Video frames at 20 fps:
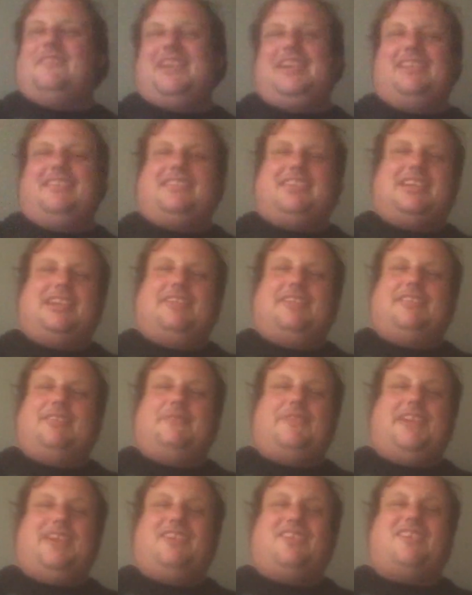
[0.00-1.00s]
the case of
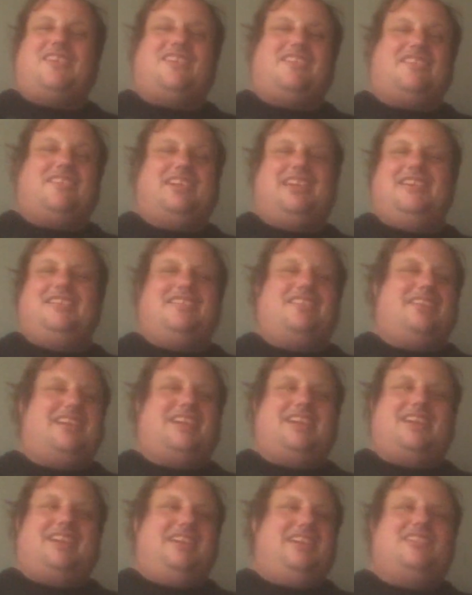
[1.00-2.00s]
VR,
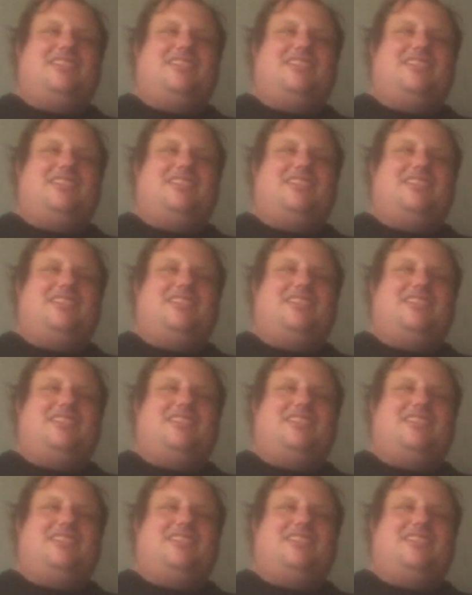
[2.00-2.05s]
you